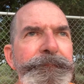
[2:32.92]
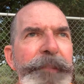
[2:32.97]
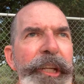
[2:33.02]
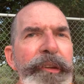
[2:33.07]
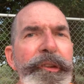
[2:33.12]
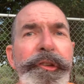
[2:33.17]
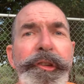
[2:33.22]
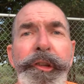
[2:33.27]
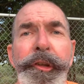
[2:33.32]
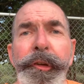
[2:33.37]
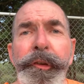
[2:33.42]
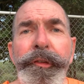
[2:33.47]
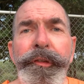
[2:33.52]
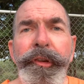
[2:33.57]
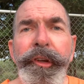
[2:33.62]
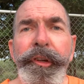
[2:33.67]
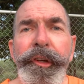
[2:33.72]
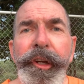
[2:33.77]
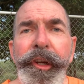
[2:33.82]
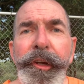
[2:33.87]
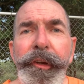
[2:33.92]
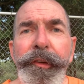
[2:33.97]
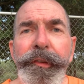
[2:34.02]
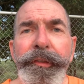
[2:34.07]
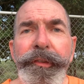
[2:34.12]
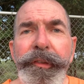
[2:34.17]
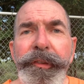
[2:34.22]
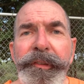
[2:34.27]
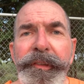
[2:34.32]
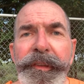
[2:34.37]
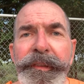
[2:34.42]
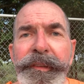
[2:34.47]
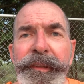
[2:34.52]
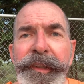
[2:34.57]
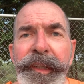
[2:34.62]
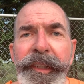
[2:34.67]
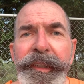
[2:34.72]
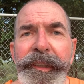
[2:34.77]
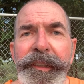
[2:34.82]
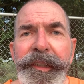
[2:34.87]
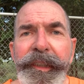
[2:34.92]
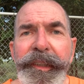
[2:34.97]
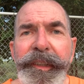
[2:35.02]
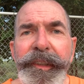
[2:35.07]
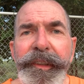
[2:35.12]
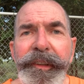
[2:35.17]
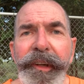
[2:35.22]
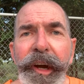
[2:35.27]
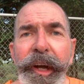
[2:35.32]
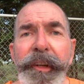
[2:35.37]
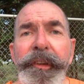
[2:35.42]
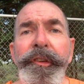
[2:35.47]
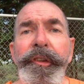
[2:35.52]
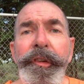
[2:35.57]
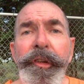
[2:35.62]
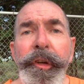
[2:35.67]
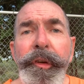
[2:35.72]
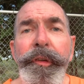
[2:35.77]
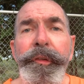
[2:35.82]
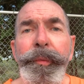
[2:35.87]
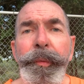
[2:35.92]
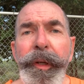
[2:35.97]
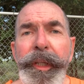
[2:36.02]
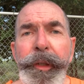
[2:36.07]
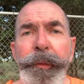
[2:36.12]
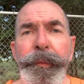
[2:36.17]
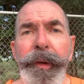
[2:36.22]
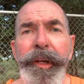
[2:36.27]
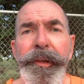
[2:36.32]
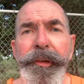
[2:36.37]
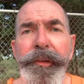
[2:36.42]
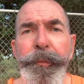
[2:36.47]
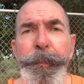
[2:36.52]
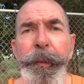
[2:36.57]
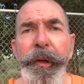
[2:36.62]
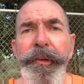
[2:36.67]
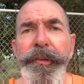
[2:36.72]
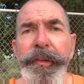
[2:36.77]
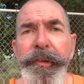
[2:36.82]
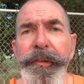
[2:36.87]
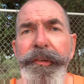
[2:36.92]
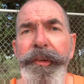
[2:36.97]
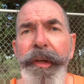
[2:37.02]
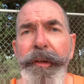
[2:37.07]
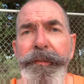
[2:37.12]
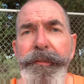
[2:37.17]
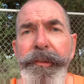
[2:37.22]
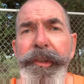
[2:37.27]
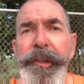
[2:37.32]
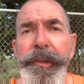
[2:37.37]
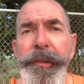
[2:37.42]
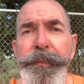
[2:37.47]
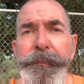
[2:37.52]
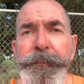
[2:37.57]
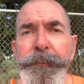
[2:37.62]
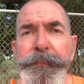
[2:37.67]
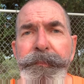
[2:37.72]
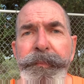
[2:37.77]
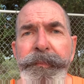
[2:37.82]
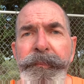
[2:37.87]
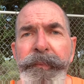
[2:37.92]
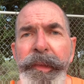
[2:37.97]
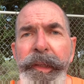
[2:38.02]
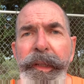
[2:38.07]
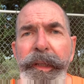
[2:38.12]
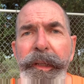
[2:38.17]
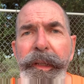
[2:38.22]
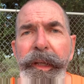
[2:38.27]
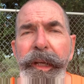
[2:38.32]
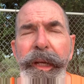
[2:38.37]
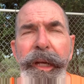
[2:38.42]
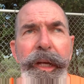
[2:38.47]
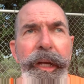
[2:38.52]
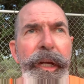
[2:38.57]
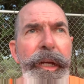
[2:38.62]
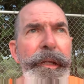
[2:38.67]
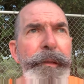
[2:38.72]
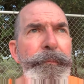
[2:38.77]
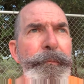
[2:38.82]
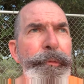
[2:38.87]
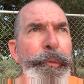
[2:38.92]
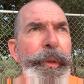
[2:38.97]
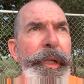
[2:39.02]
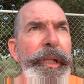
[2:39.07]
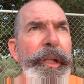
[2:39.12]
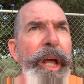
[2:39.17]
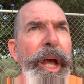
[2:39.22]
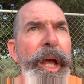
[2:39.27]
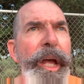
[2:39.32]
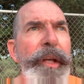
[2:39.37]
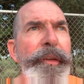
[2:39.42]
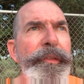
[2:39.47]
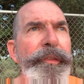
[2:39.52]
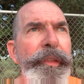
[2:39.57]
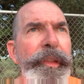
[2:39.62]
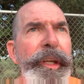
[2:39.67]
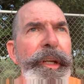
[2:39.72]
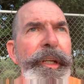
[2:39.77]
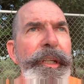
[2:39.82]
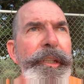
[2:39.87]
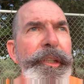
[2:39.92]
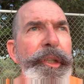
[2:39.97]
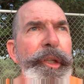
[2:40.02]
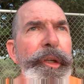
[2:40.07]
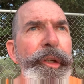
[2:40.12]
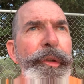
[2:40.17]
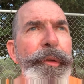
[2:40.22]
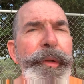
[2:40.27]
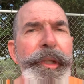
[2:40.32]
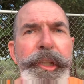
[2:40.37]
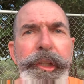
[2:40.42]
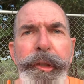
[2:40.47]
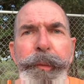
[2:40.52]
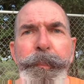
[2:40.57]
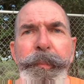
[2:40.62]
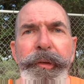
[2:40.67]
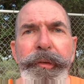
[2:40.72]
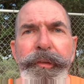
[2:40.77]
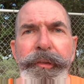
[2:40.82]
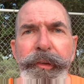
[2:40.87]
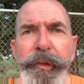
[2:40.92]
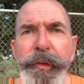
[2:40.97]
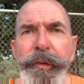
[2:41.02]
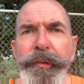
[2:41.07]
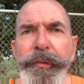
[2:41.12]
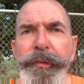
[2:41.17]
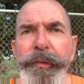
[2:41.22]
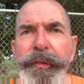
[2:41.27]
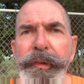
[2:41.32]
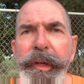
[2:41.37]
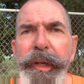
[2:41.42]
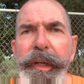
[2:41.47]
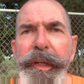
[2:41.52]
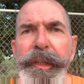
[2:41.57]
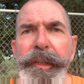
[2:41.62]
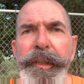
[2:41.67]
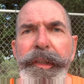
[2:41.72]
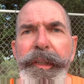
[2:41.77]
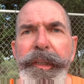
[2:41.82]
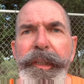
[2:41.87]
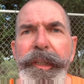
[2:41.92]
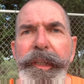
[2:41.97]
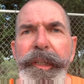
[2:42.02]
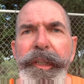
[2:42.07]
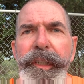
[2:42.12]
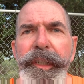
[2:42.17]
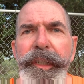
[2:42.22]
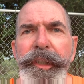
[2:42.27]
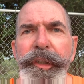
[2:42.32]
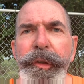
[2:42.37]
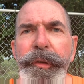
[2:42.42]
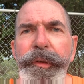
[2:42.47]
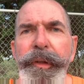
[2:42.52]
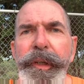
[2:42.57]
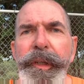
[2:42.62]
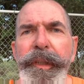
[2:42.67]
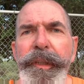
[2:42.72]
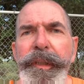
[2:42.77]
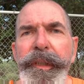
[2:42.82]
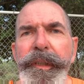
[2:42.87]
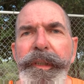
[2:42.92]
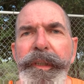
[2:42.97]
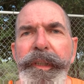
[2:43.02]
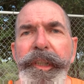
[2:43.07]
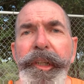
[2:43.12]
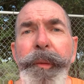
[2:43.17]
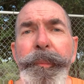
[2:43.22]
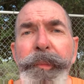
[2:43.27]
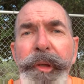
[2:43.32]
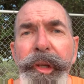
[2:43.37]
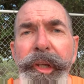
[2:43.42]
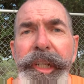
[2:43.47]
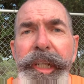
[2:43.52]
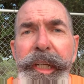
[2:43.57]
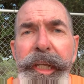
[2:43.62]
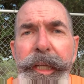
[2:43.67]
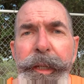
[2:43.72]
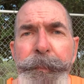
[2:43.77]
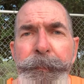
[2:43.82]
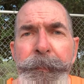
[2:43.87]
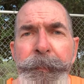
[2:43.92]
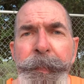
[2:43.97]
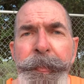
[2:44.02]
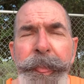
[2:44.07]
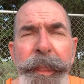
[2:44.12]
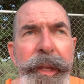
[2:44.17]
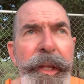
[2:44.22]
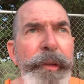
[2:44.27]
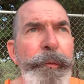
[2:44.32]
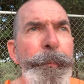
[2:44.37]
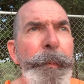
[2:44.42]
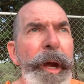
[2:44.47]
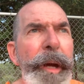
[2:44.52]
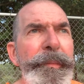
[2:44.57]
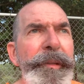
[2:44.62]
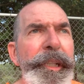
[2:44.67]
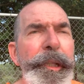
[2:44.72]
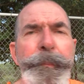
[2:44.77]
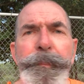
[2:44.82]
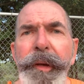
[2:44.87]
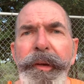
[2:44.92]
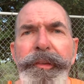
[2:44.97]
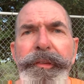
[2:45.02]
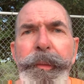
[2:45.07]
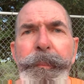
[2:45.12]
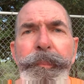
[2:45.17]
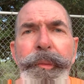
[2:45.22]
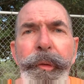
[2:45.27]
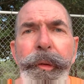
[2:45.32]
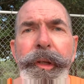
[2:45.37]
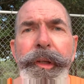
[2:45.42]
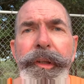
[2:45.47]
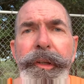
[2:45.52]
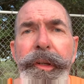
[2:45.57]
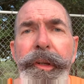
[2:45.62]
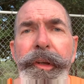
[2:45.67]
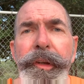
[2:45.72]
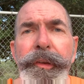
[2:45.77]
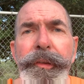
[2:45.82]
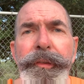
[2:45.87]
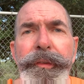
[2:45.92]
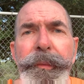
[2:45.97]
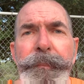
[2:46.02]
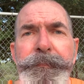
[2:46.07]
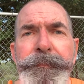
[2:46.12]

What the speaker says: Choose your news, right? Choose what you want to expose yourself to. Realize that you and your pursuits and your community is probably your most important news.